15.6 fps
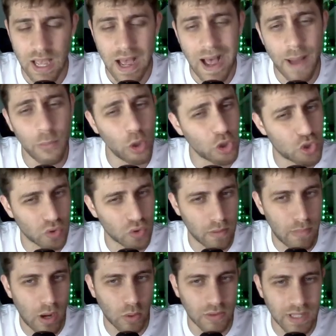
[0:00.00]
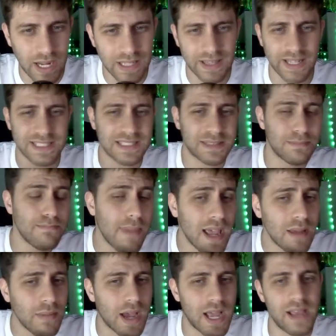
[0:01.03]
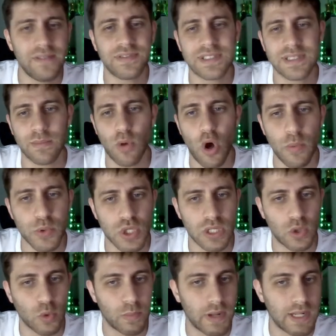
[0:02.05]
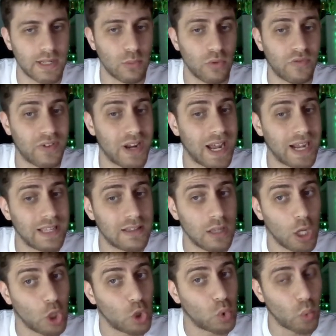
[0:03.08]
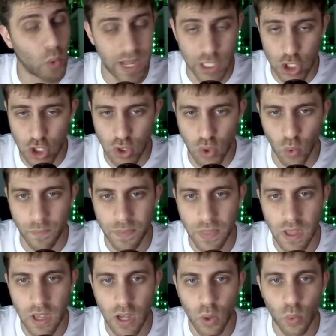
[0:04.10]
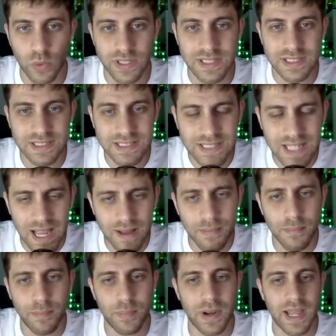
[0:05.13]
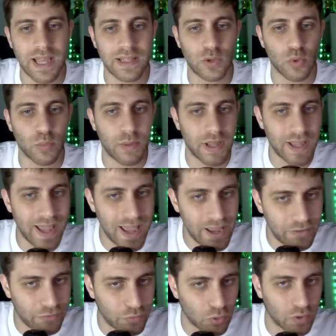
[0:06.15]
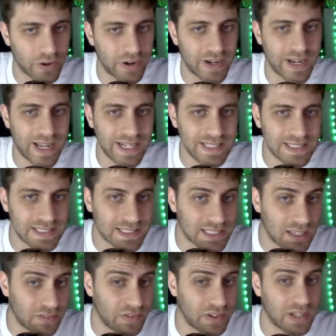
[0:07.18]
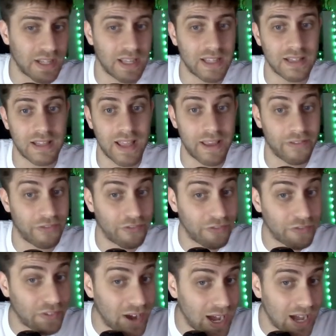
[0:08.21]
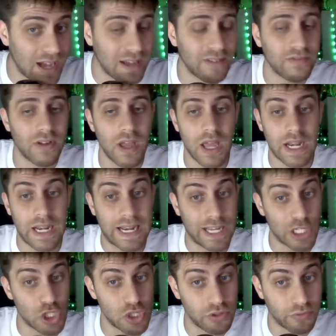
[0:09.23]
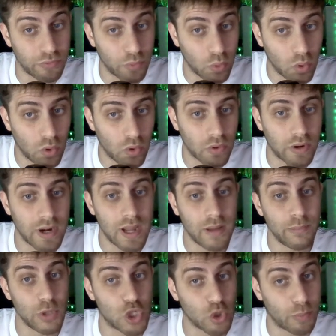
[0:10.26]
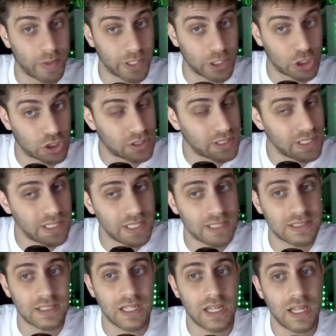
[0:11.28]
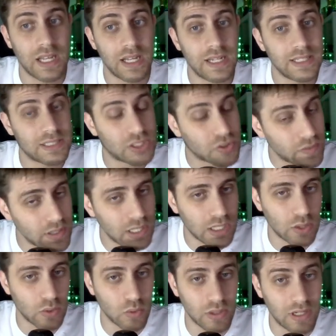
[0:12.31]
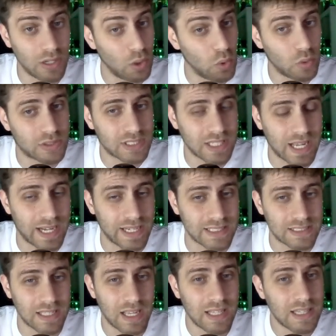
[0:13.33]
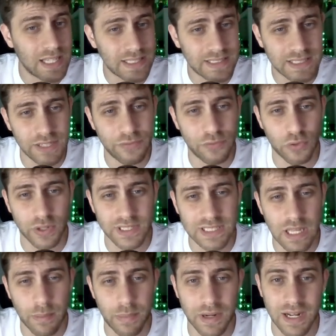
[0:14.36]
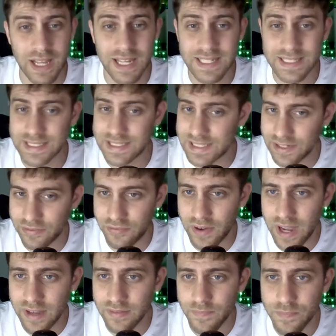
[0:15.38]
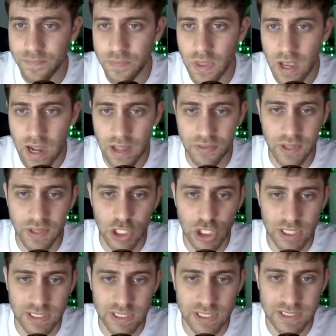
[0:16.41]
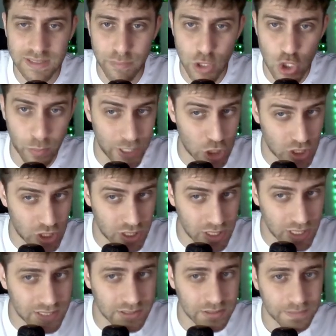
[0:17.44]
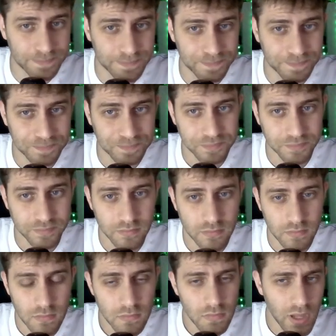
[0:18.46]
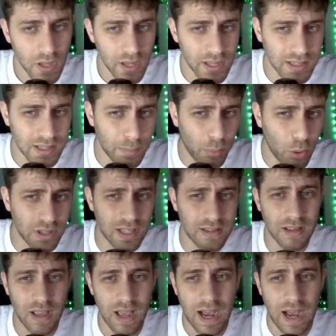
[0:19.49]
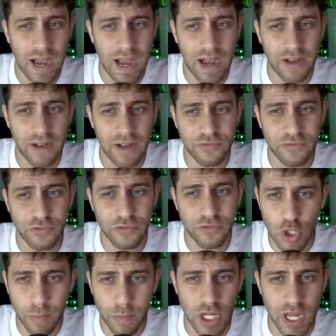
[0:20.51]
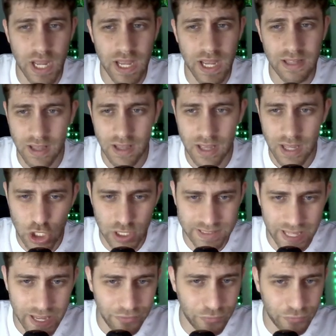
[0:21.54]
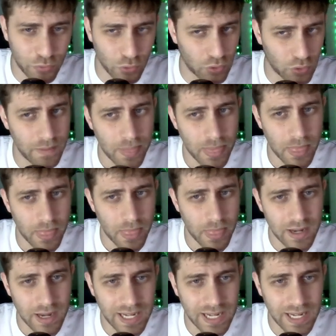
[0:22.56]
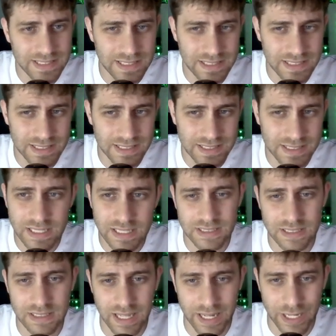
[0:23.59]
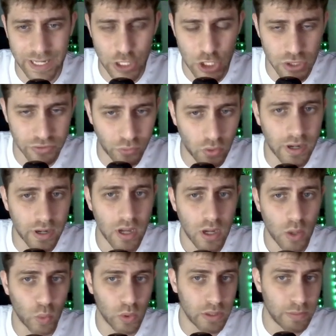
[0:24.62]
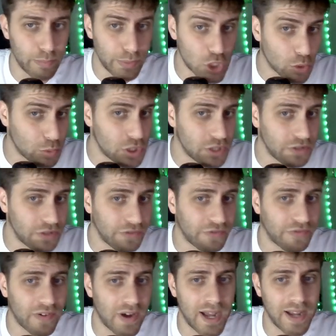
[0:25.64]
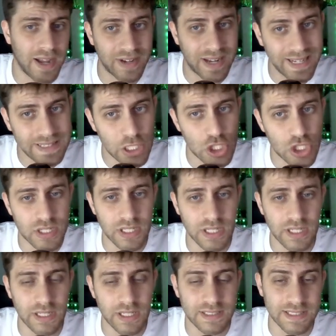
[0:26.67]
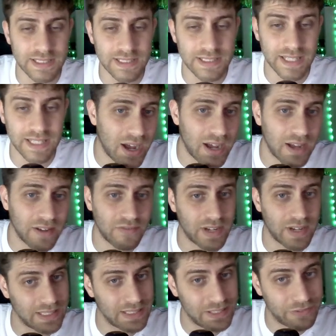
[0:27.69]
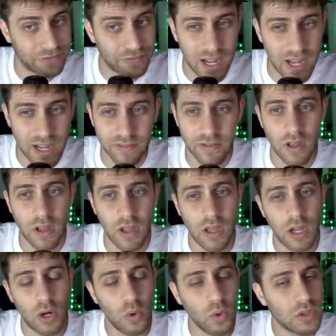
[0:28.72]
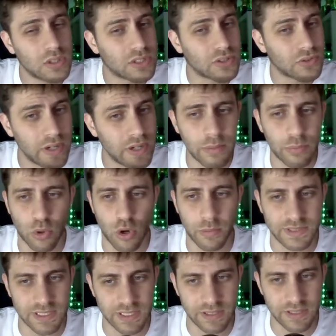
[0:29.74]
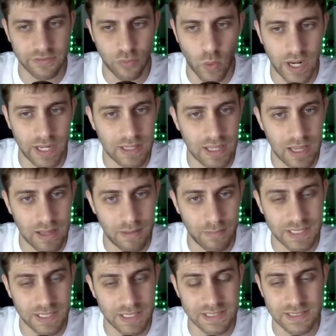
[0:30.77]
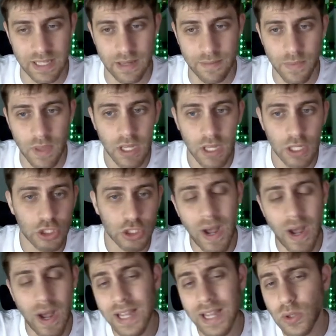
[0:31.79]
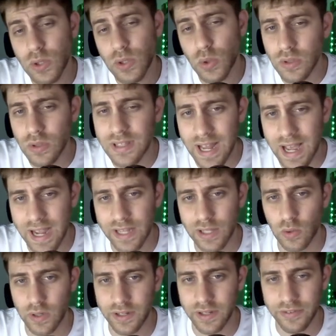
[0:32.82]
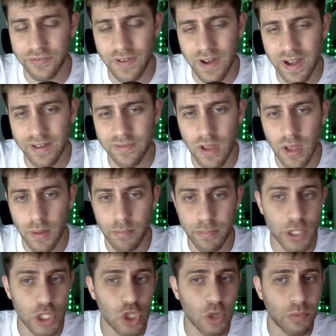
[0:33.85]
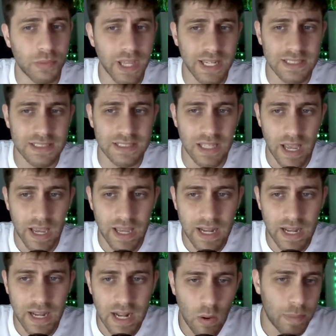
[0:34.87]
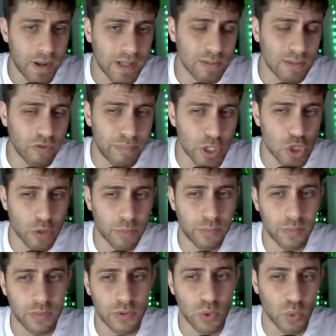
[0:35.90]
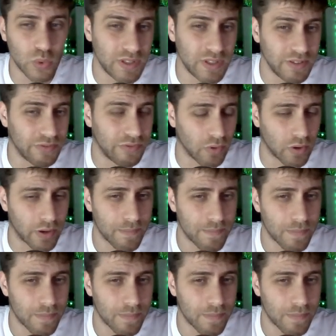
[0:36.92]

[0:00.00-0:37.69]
I'm not sure about knight takes, maybe I have some option to play the move knight to h2. With some plan to play f4, knight d7 and f5, knight g4, bishop h6, it's really looks nice. Let's see, for example, c5, I think just bishop h6, and the point that after bishop h8, just f4, knight c6, knight g4, with bishop g5, knight h6, f5, knight d5, looks really promising for white, I must say. So I took the knight on e5, bishop takes, and now I play the move bishop to d4.